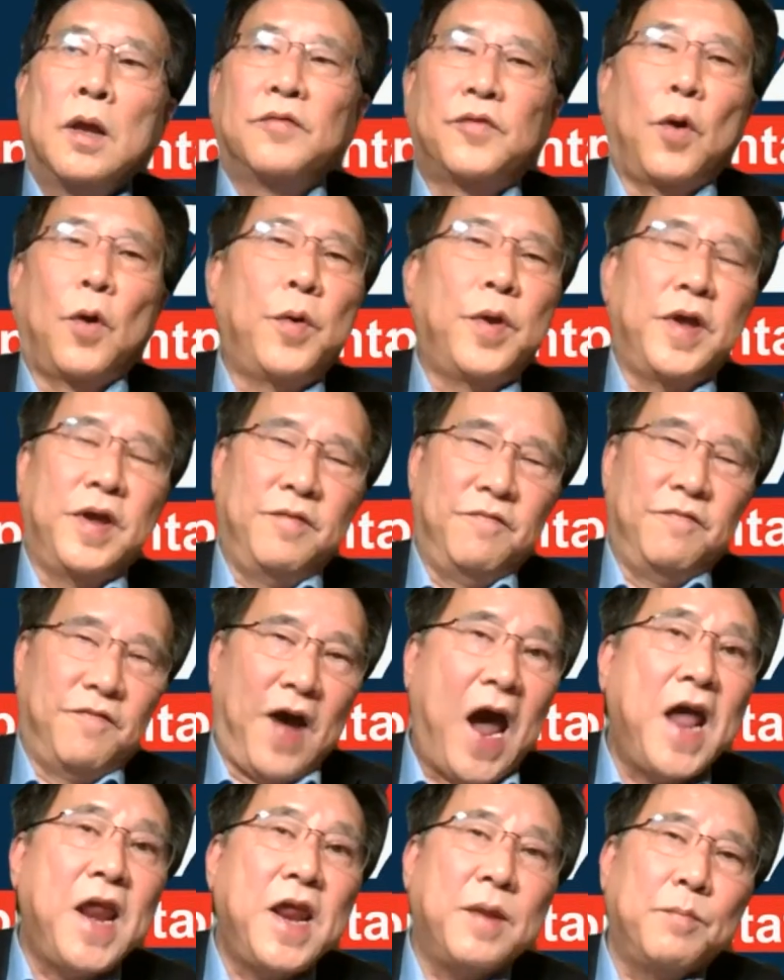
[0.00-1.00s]
So he
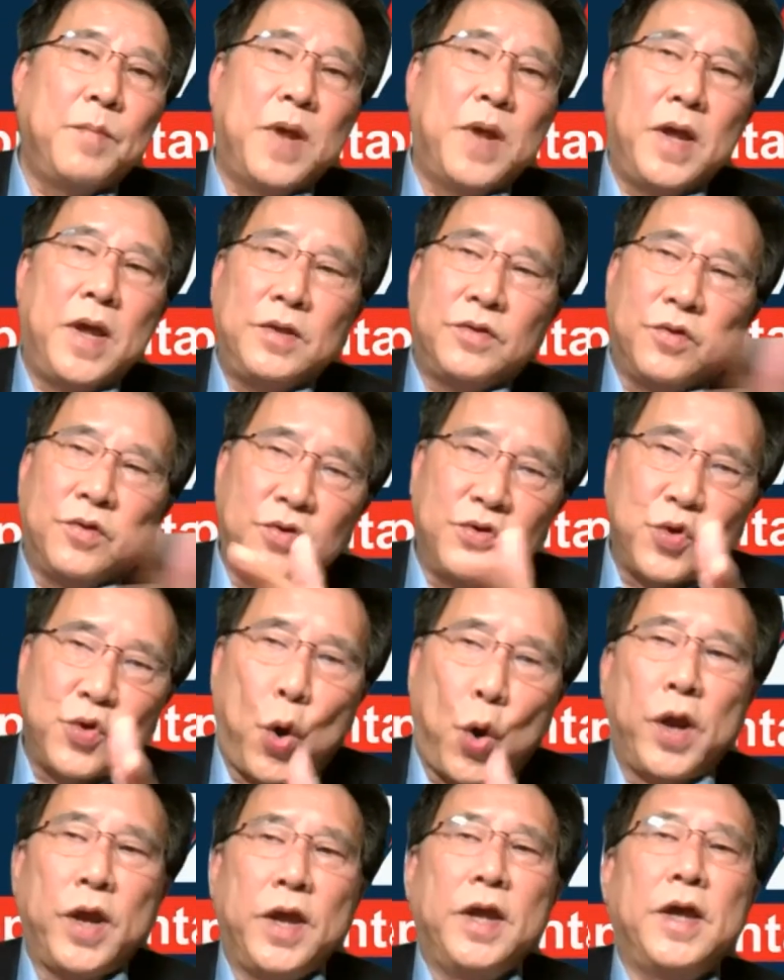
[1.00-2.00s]
invited me to
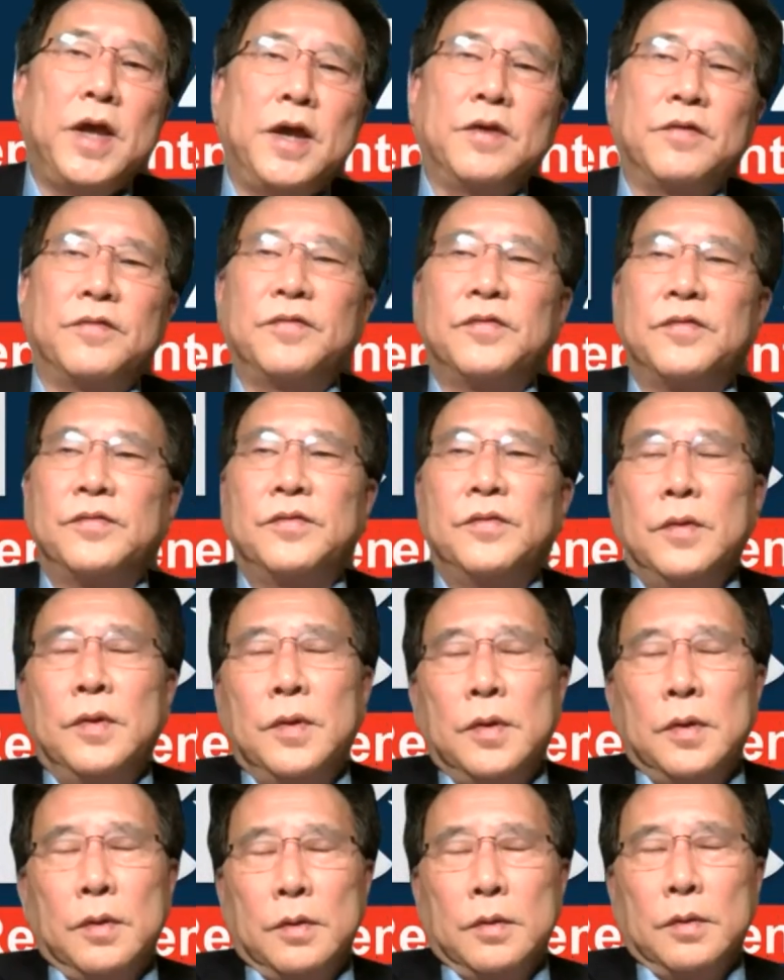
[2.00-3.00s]
join his
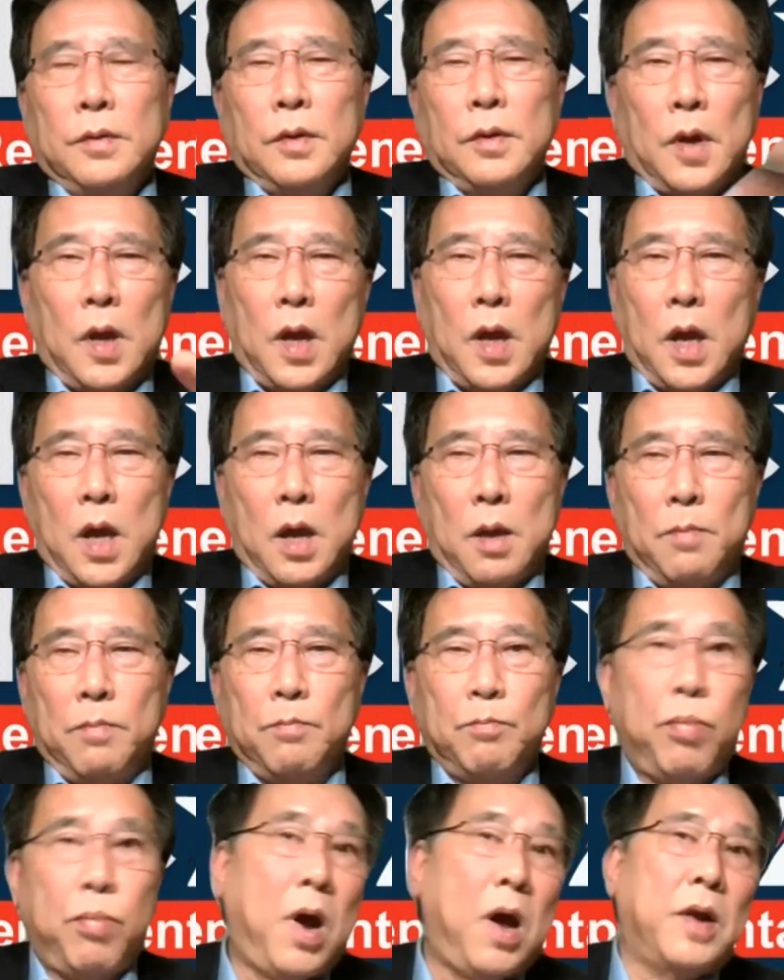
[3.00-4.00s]
Party,
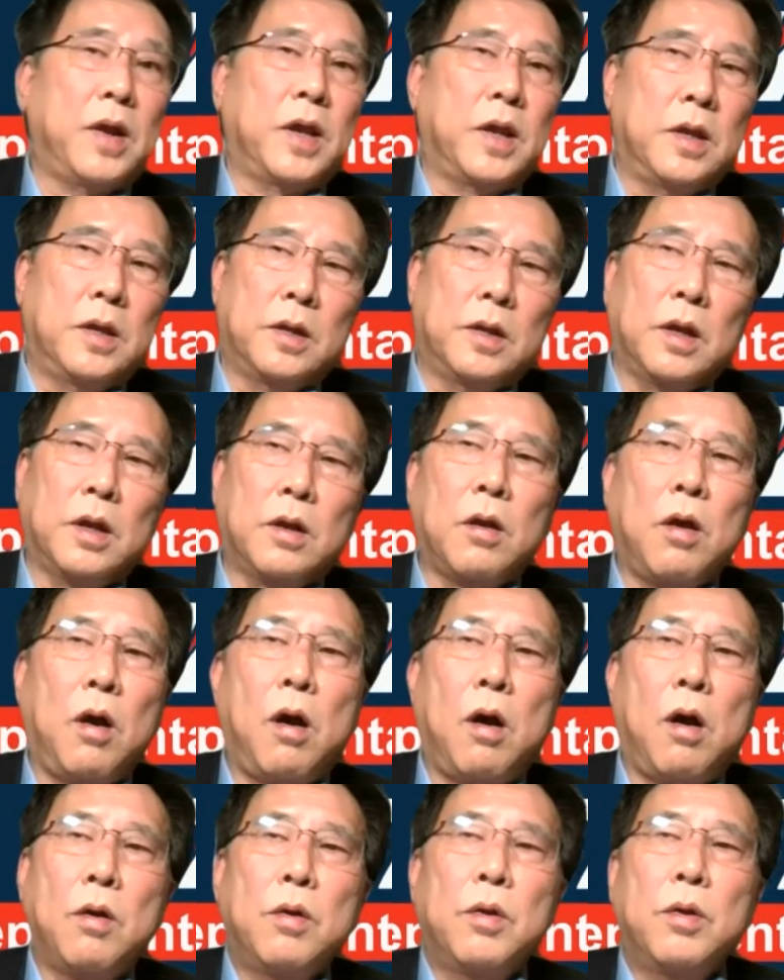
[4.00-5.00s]
party
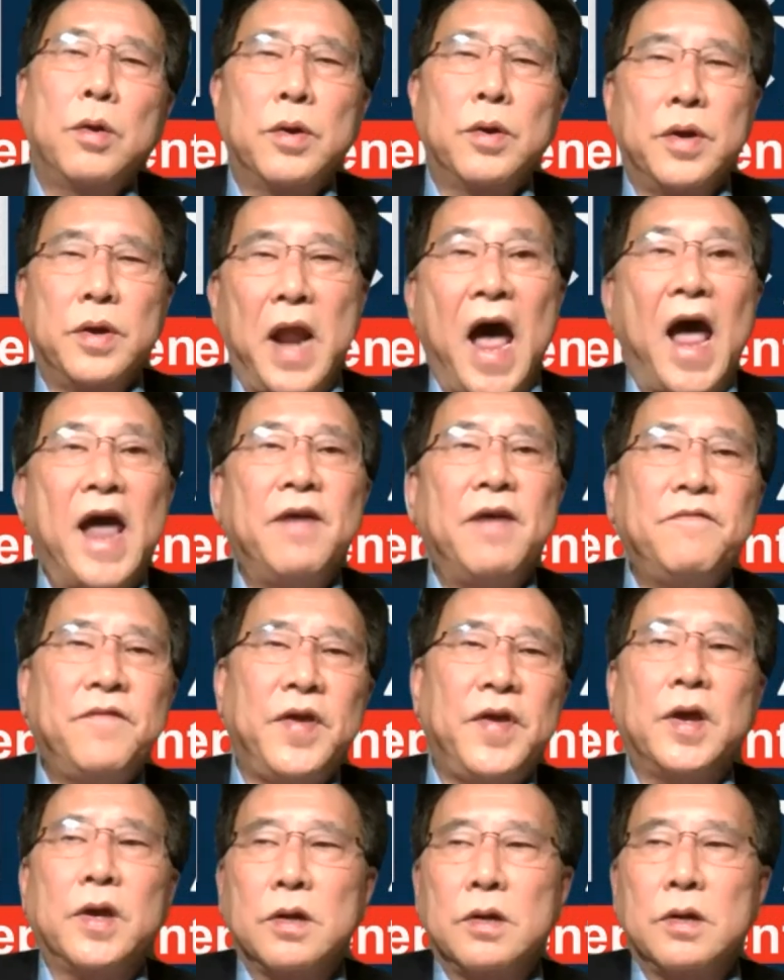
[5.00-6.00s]
called Dai
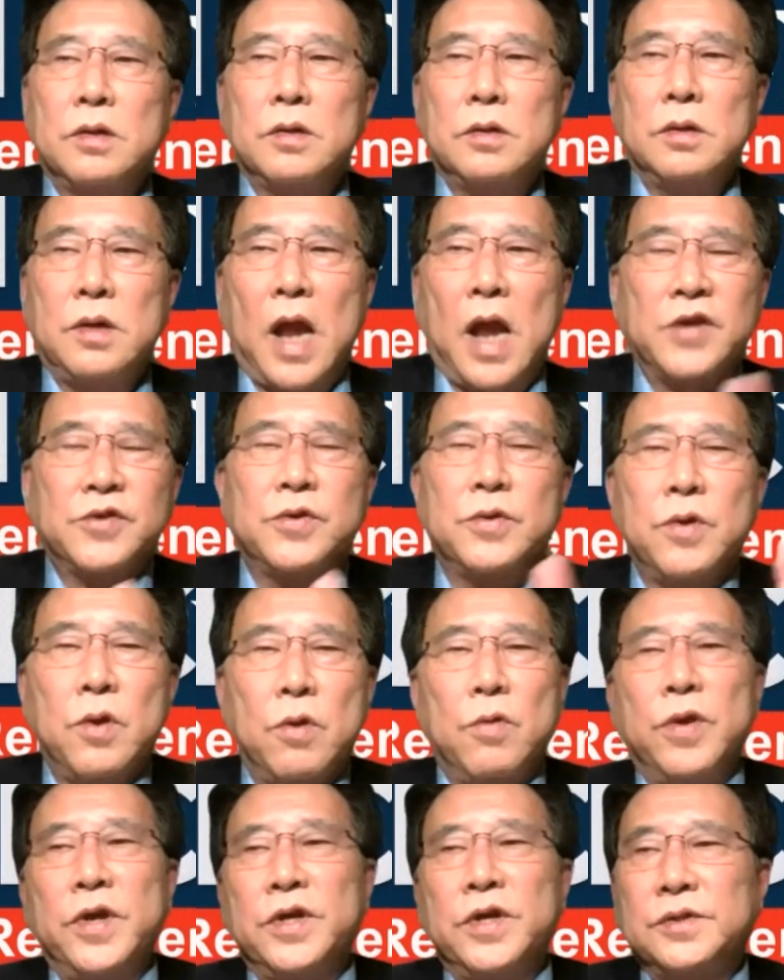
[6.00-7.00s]
Viet
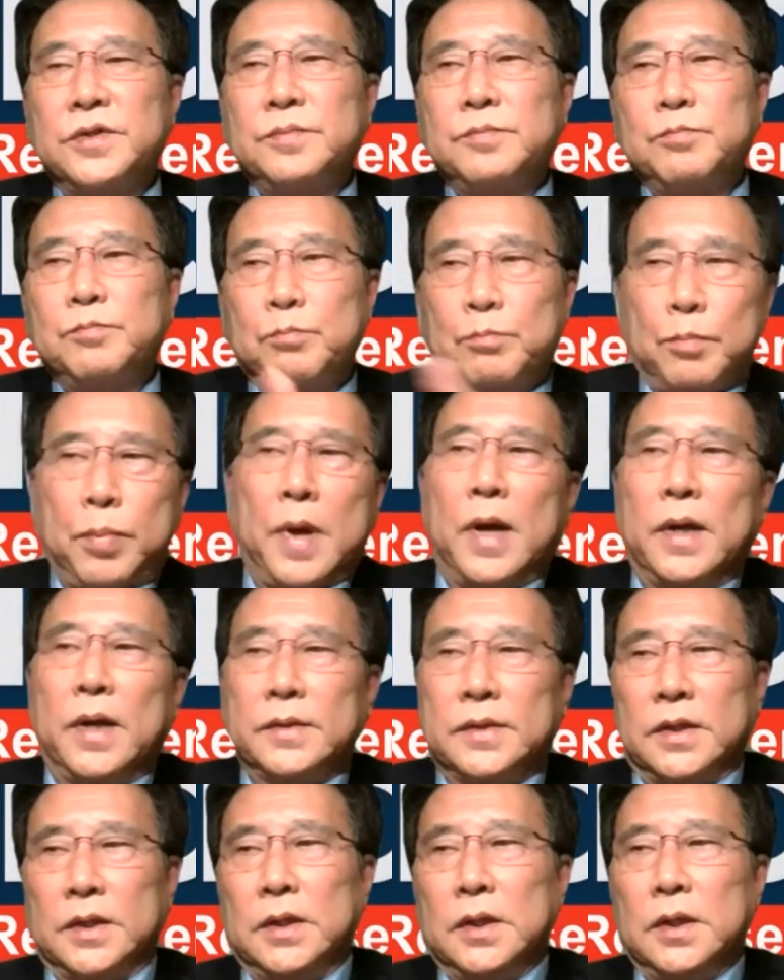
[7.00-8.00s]
Nationalist
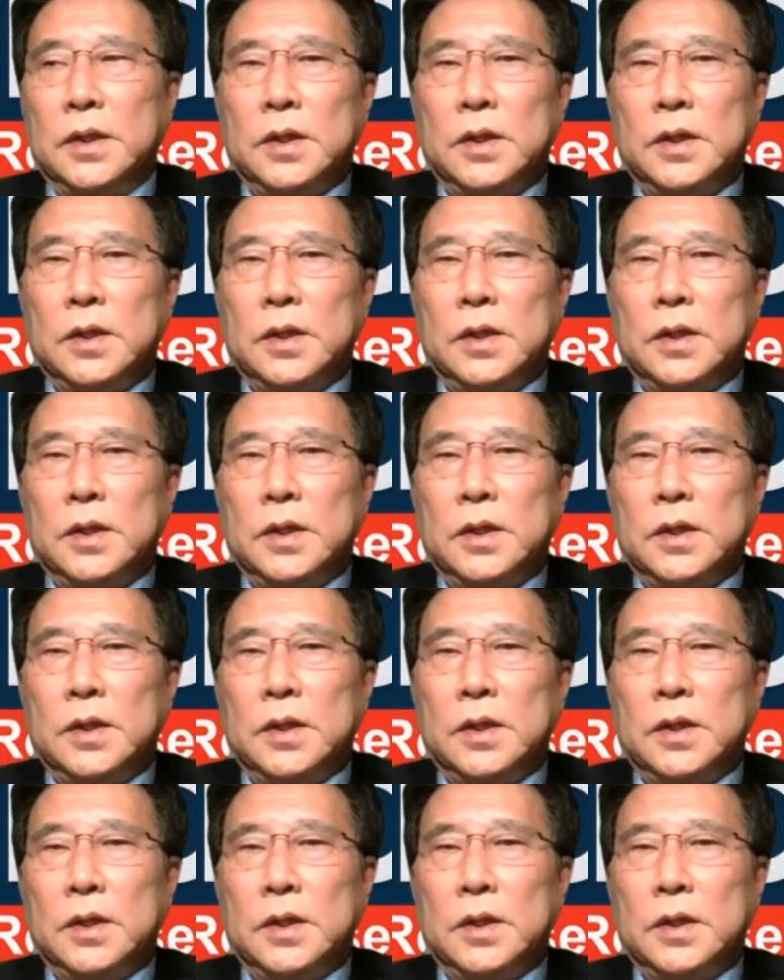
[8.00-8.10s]
Party.